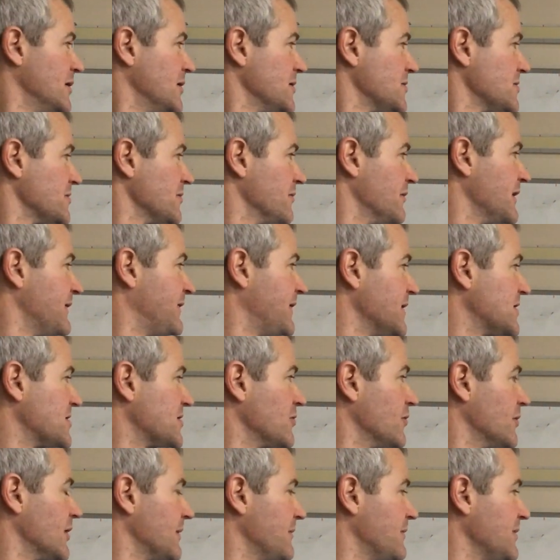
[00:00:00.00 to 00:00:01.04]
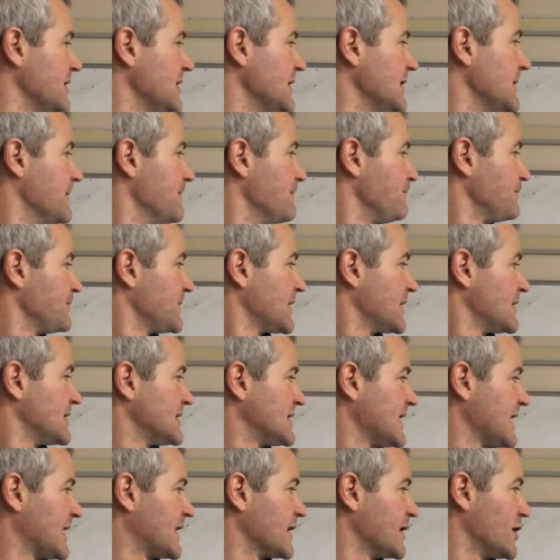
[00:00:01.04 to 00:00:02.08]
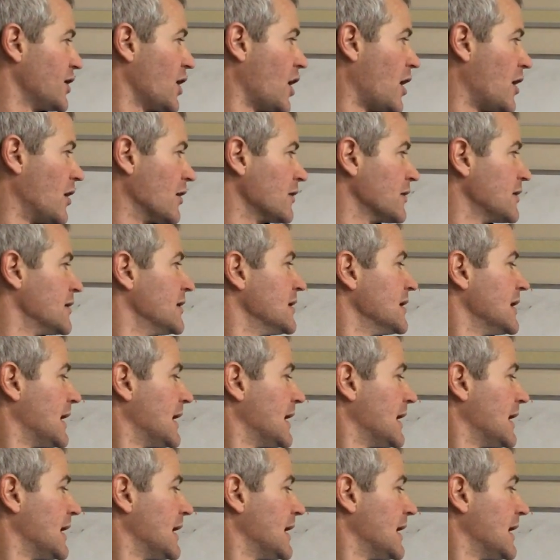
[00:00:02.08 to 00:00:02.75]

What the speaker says: So if it's going to be taken long,